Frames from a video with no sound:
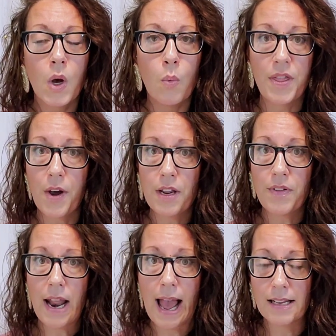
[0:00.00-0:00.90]
without
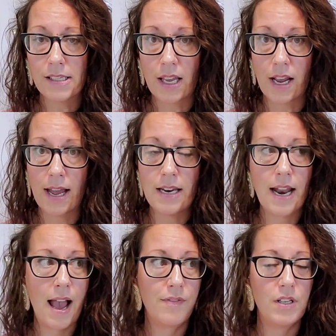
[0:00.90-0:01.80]
even asking.
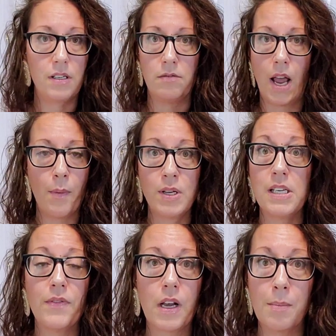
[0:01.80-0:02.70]
I
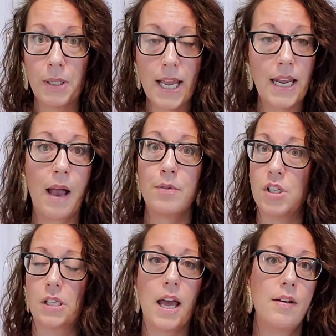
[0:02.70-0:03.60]
wasn't even complaining. I was
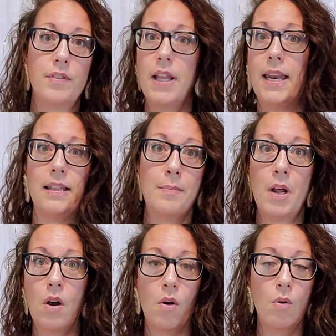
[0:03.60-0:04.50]
just kind of letting them
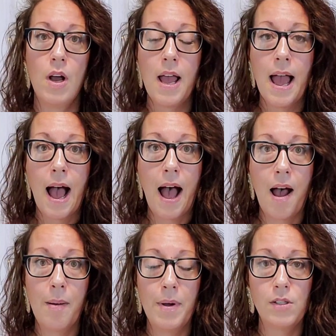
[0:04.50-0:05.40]
know.
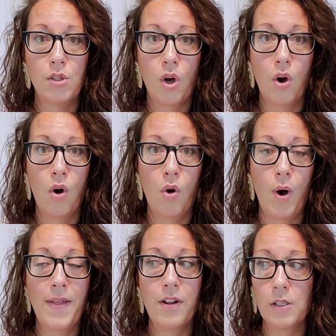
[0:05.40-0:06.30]
And
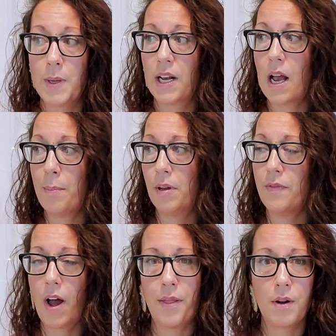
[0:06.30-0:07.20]
there's been a couple
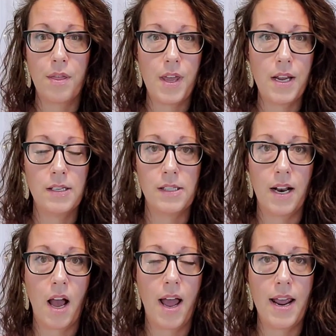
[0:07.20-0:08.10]
of other things
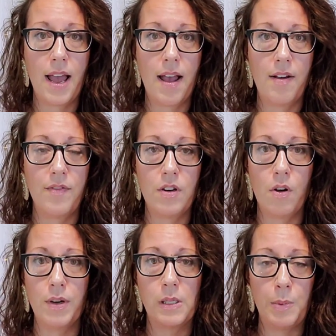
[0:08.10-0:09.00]
that I have,
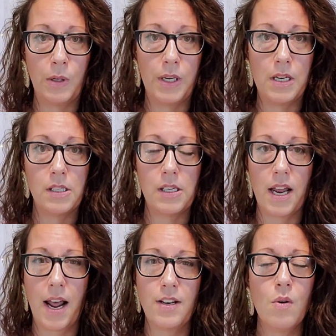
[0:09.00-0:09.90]
experienced,
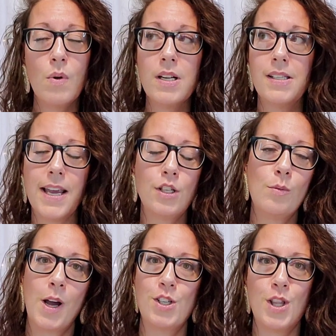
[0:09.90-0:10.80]
and I don't want to say
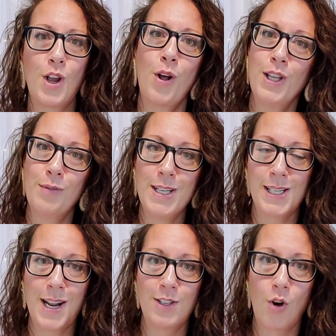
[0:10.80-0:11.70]
too much. And the only
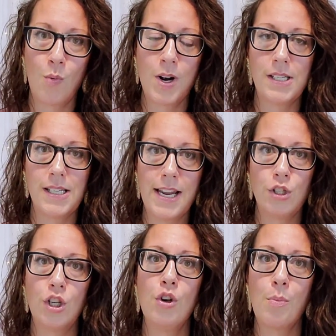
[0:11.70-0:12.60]
reason I don't want to say
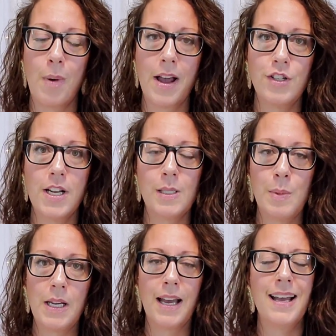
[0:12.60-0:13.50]
too much is
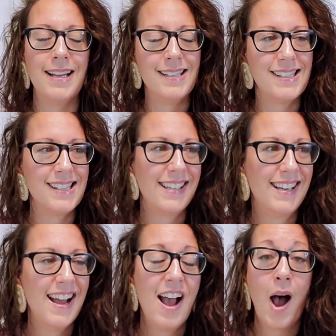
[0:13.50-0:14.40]
because
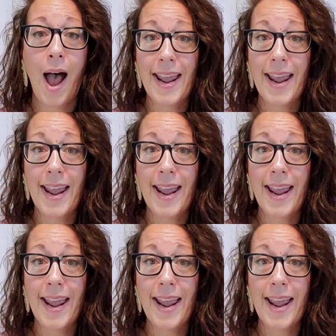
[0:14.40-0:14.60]
I